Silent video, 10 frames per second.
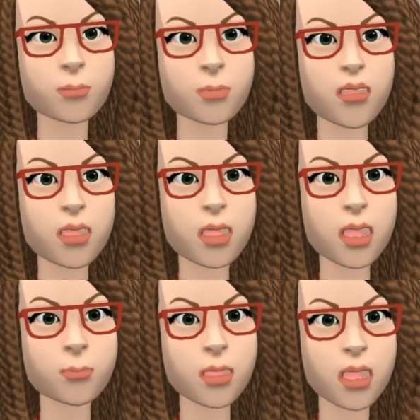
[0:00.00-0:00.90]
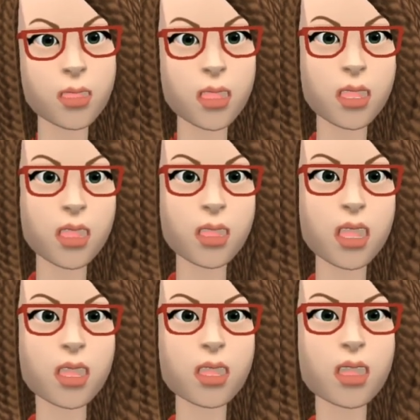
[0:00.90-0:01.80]
If an expense is
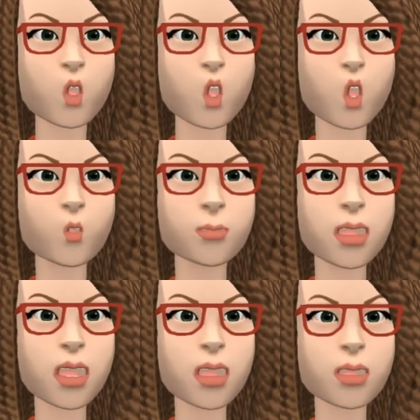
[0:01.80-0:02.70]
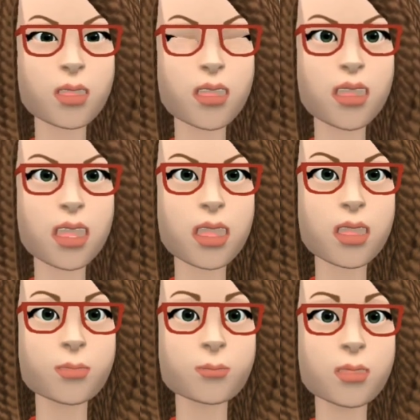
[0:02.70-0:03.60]
unrelated to core business activities,